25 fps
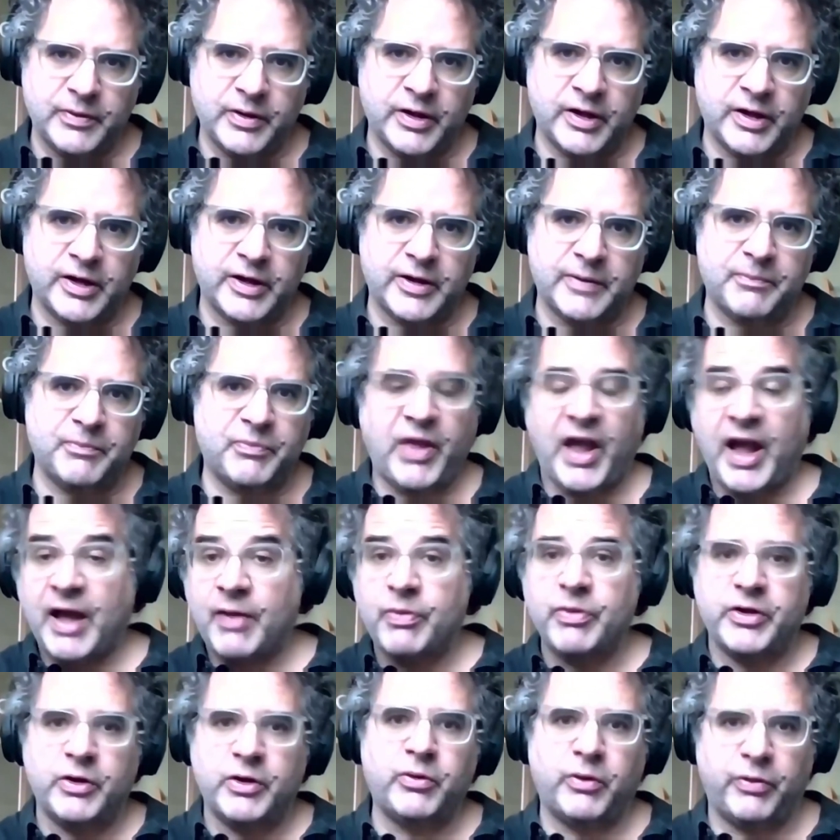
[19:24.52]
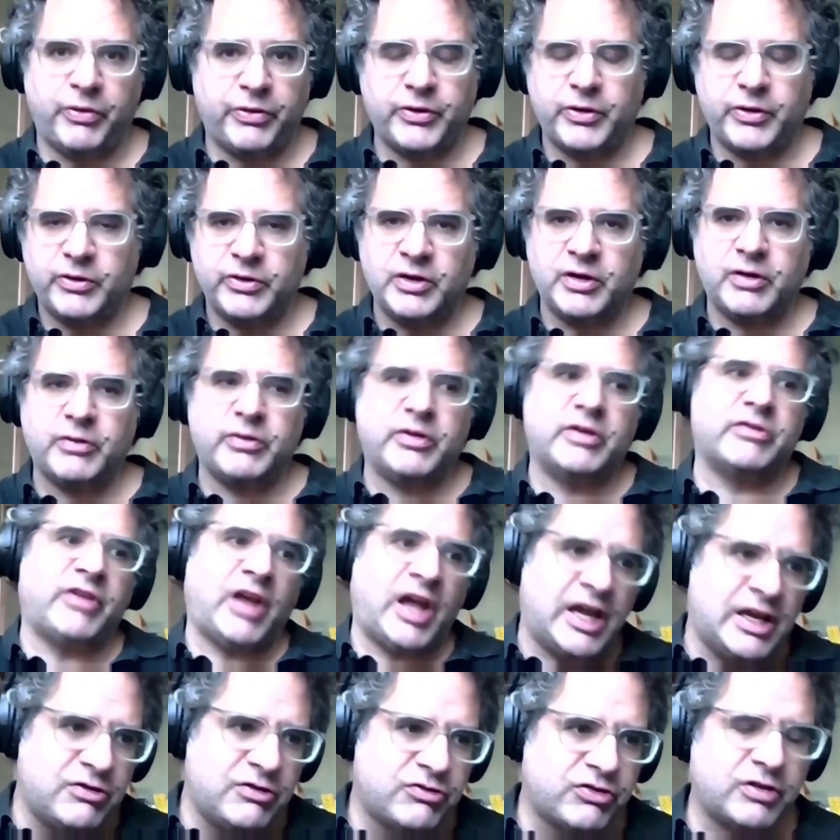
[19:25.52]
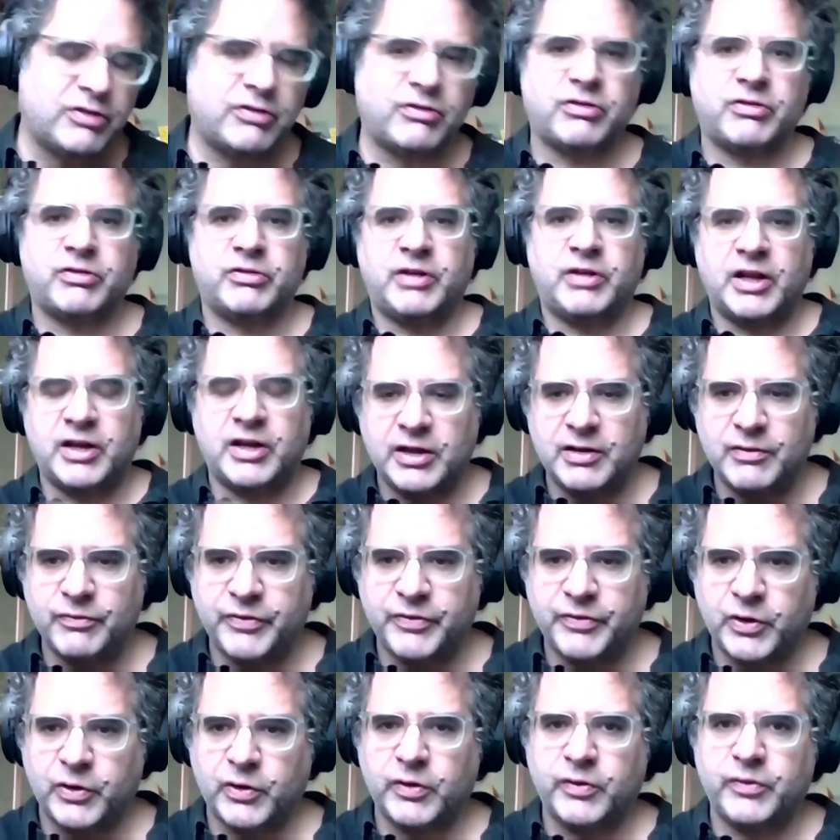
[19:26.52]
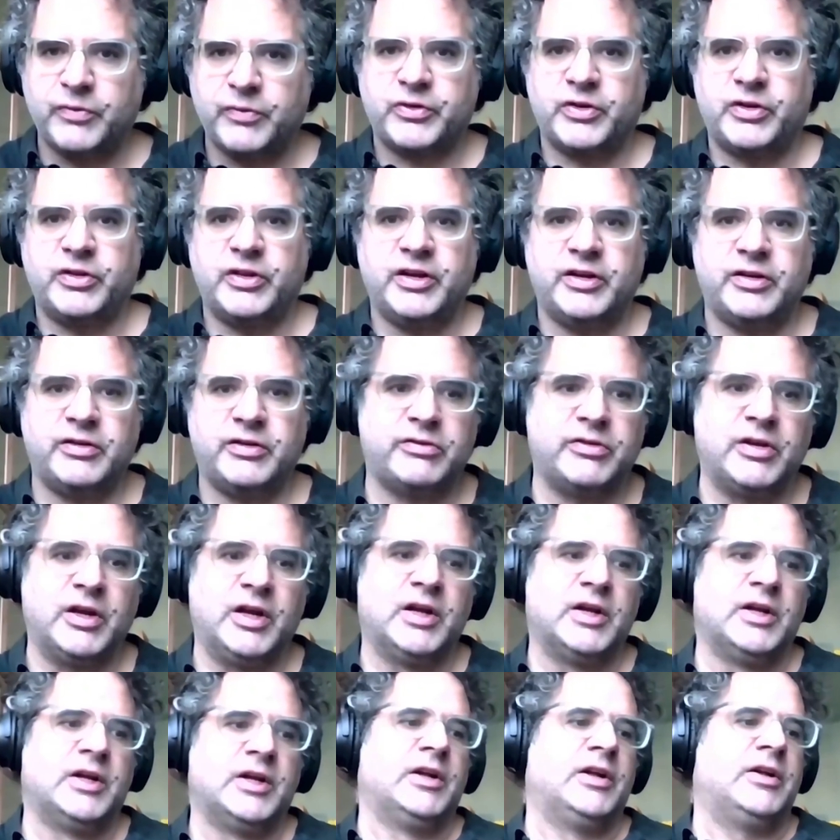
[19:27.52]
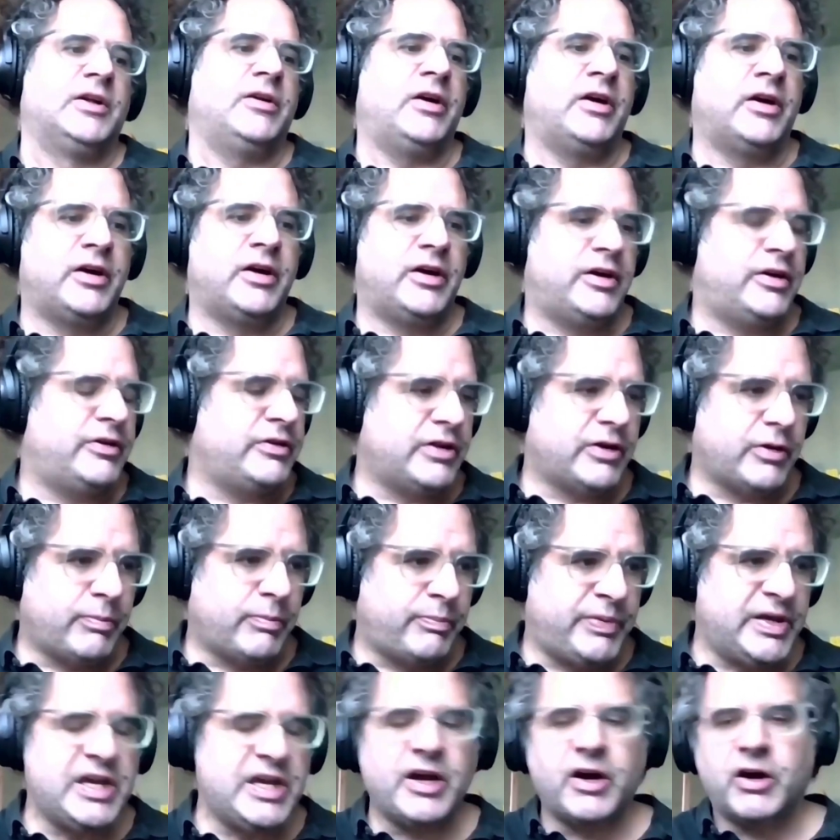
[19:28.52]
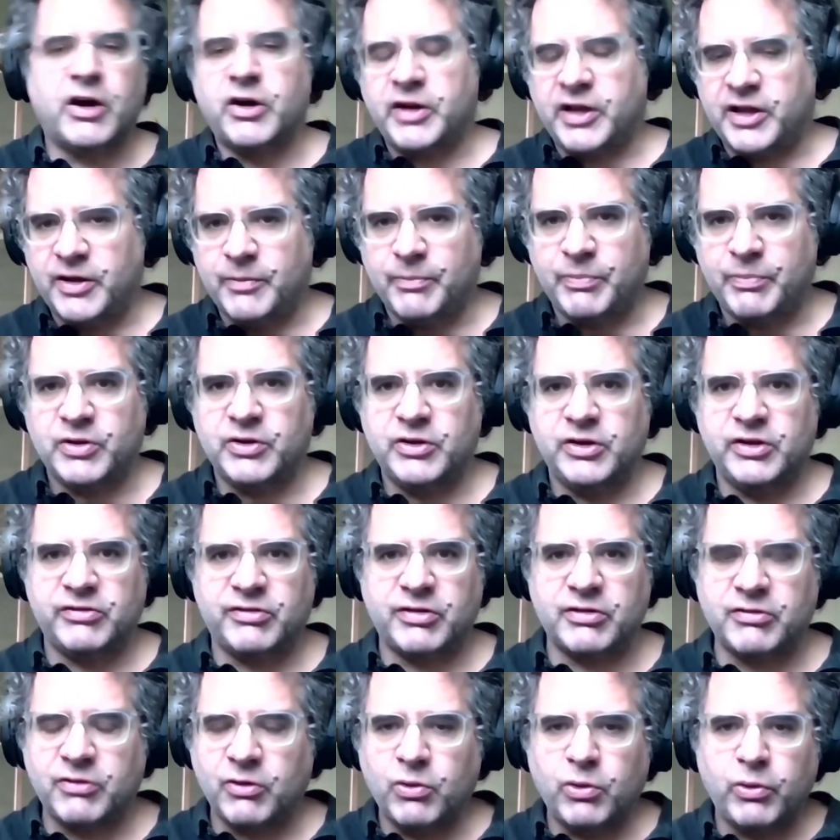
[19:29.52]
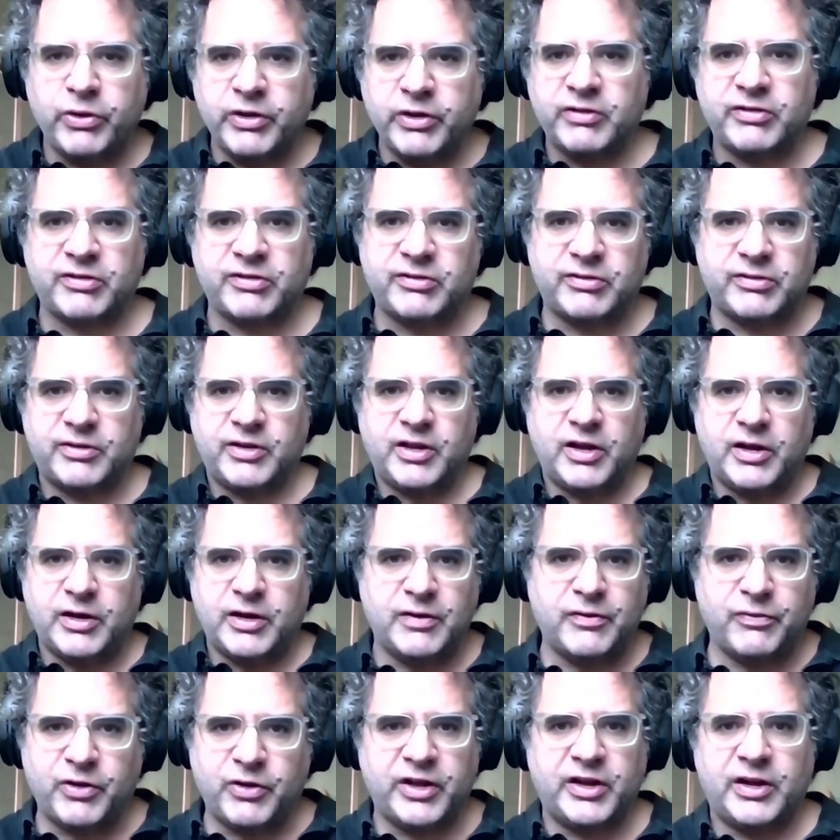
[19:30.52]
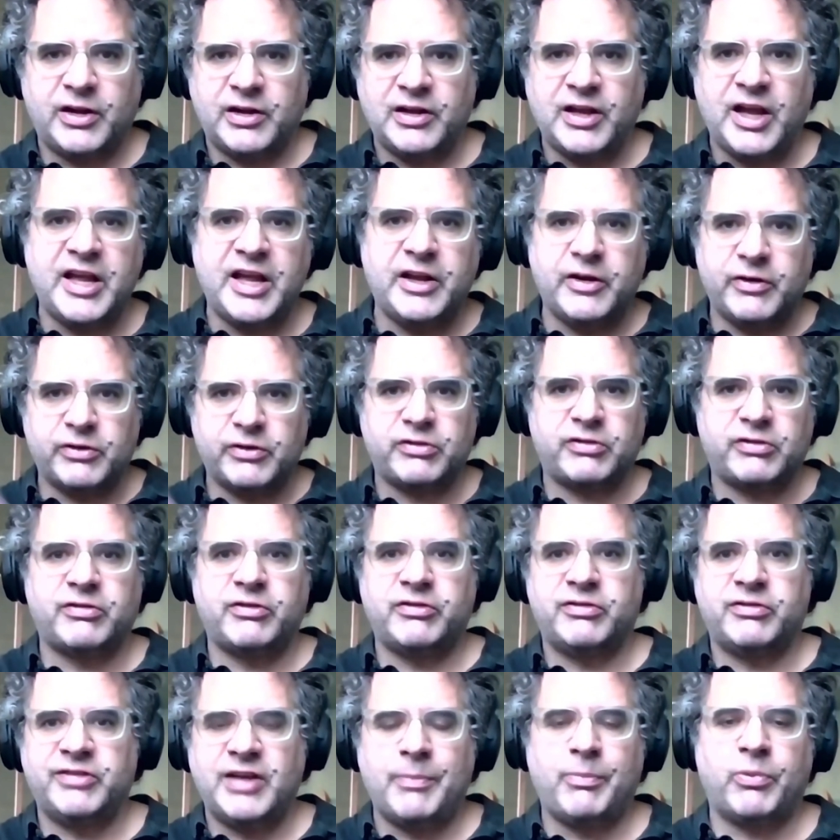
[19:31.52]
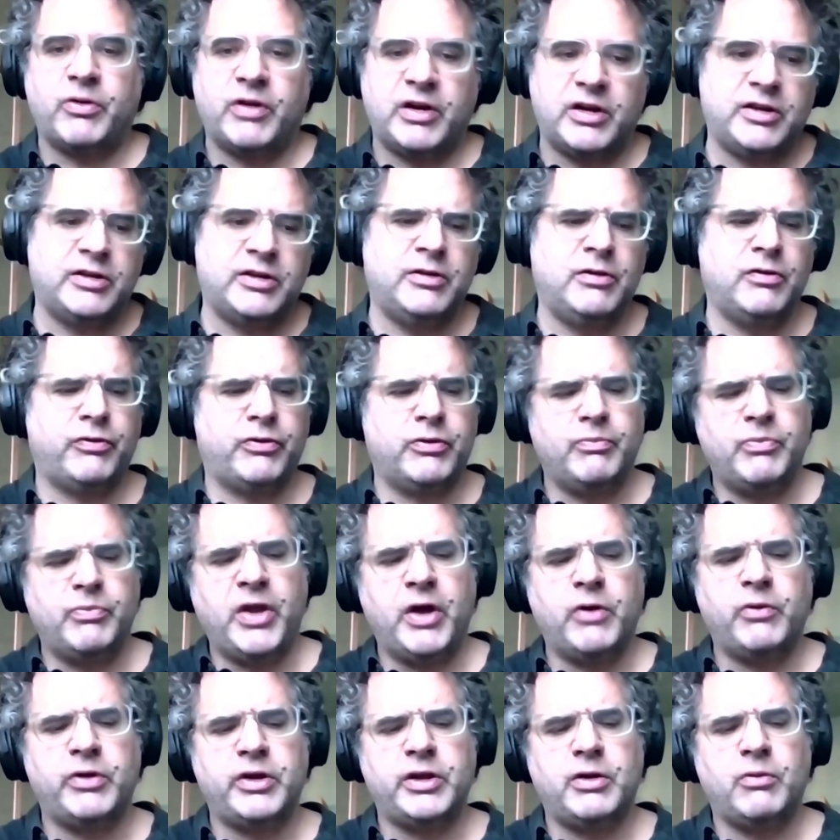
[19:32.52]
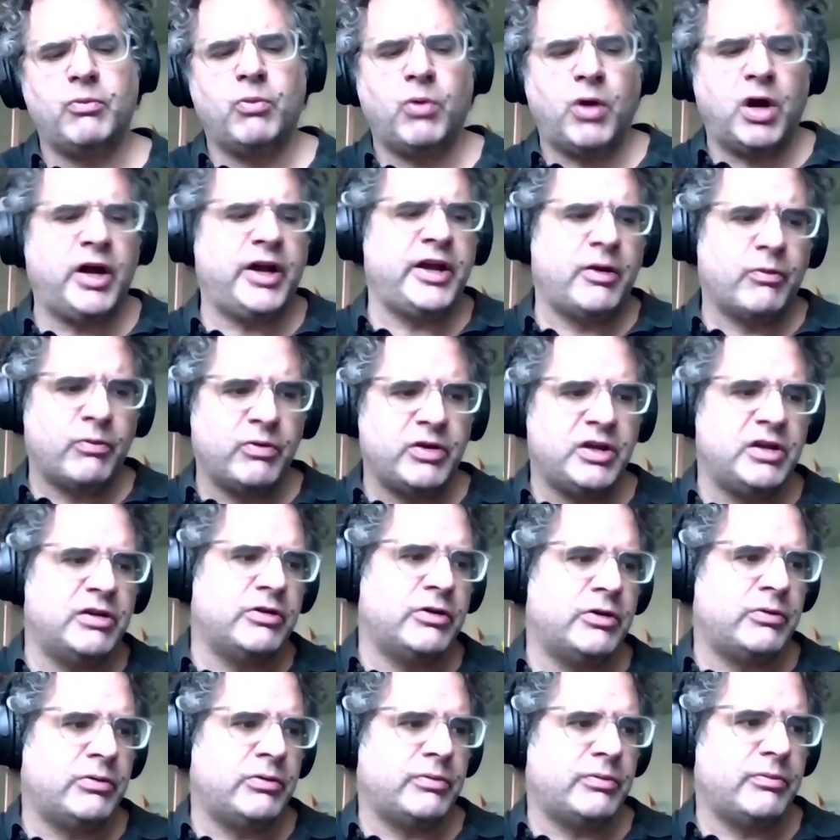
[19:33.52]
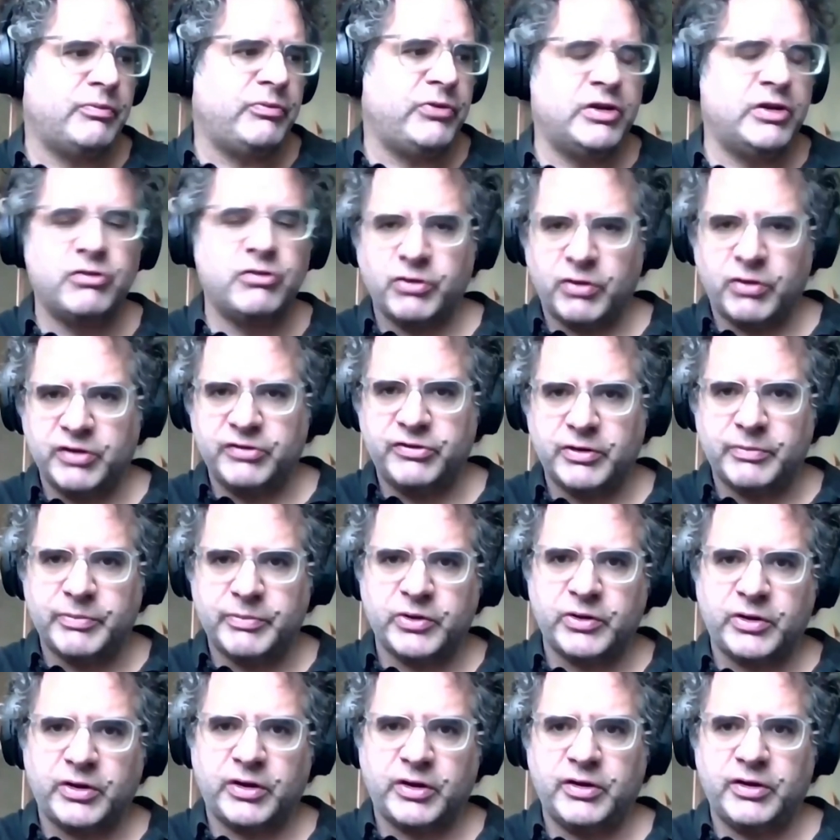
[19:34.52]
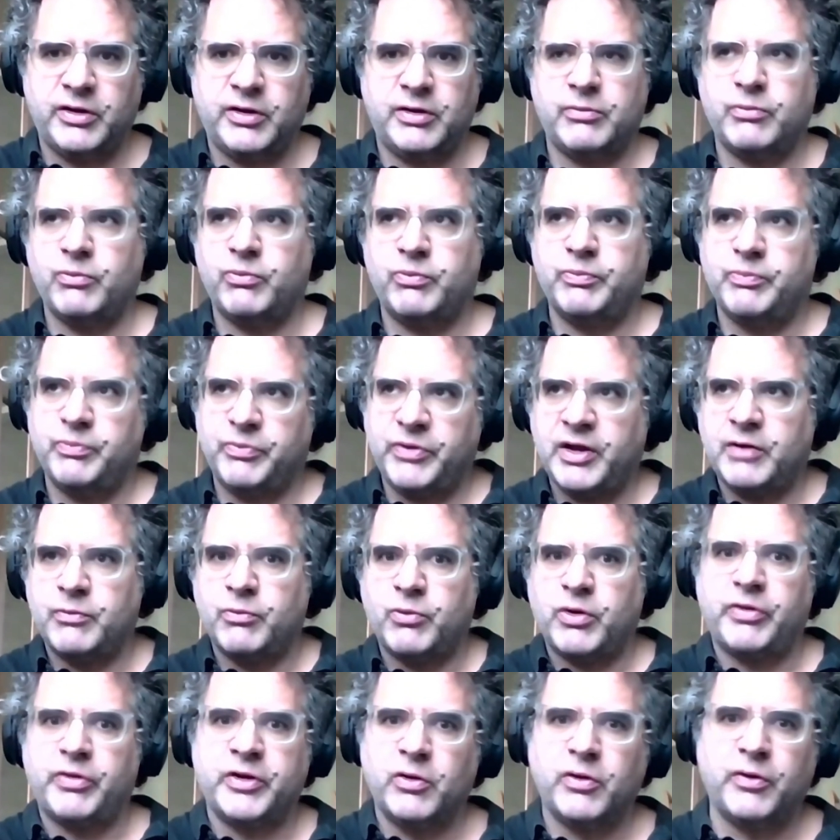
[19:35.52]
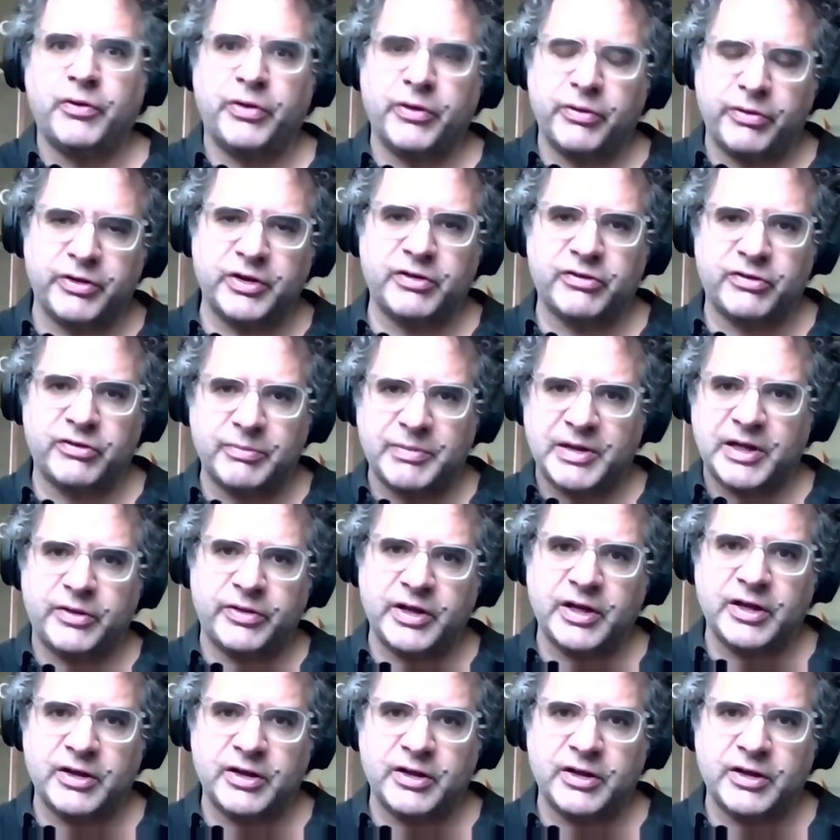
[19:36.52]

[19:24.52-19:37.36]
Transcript: um, and the author. You know, there's agents getting involved. There's, uh, you know, PR companies. There's all this kind of like layers separating you from knowing why a reader enjoys your book and and what the author thinks about